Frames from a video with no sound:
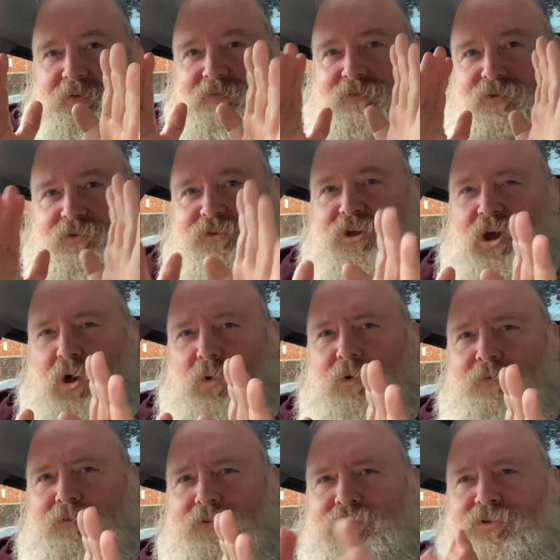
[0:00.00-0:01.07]
first goal
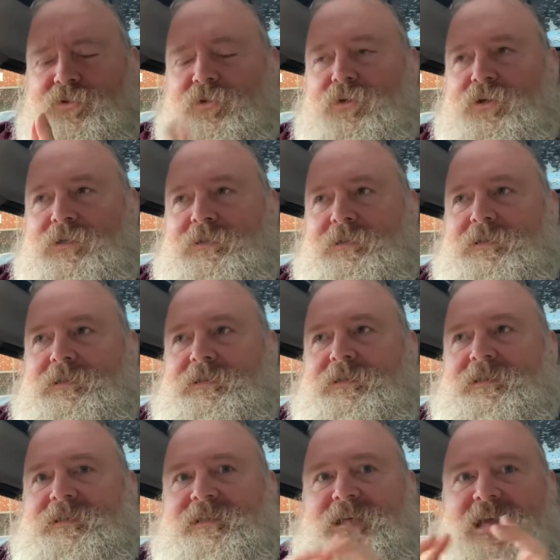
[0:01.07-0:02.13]
of the tour,
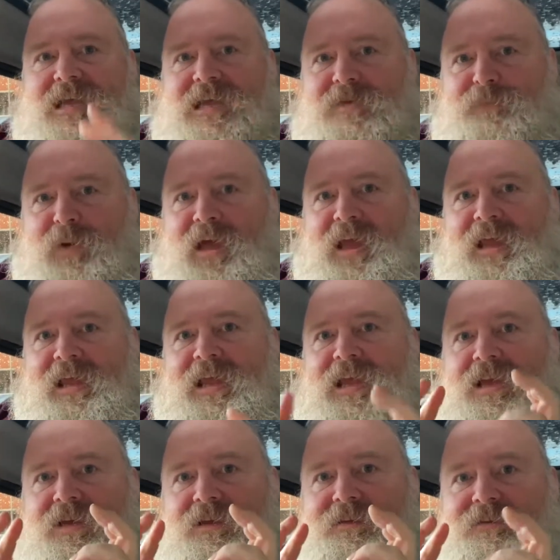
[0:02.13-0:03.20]
Tebay
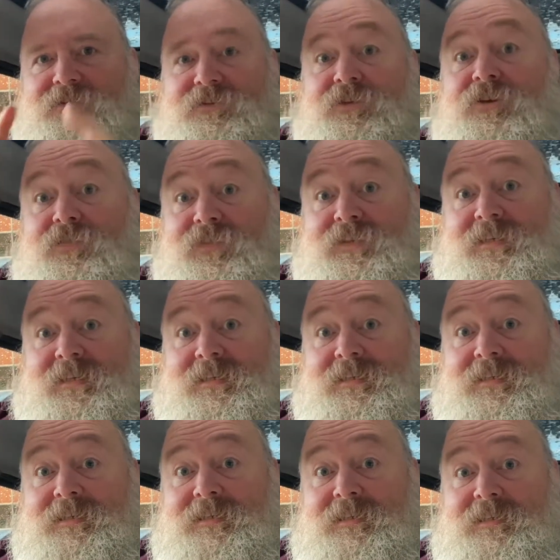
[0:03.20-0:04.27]

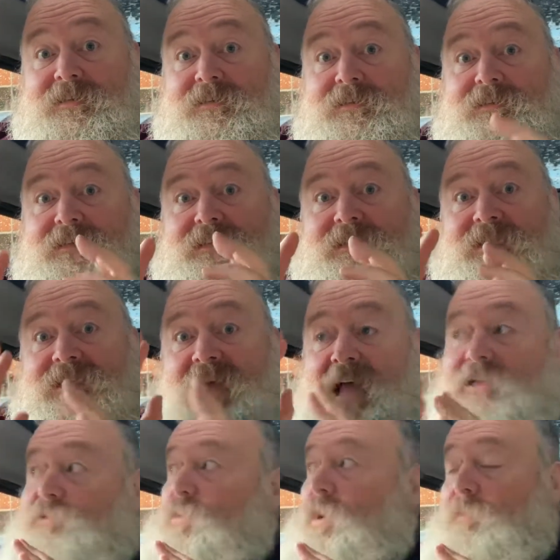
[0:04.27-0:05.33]
services.
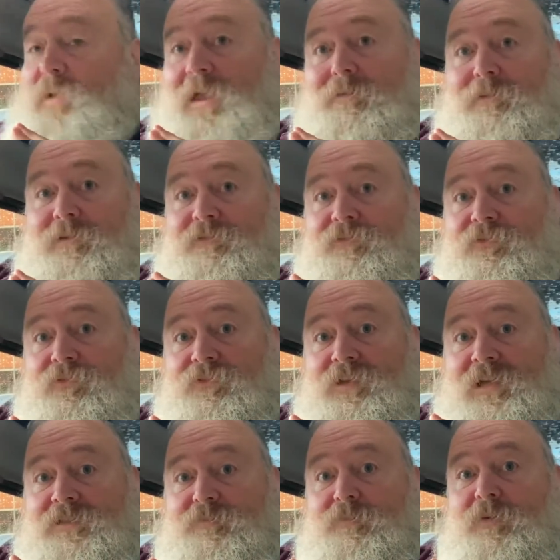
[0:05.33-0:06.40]
That's what I'm aiming for.
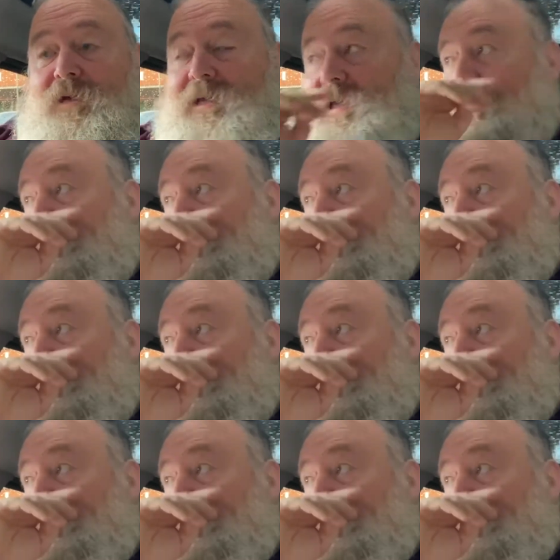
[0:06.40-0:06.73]
That's my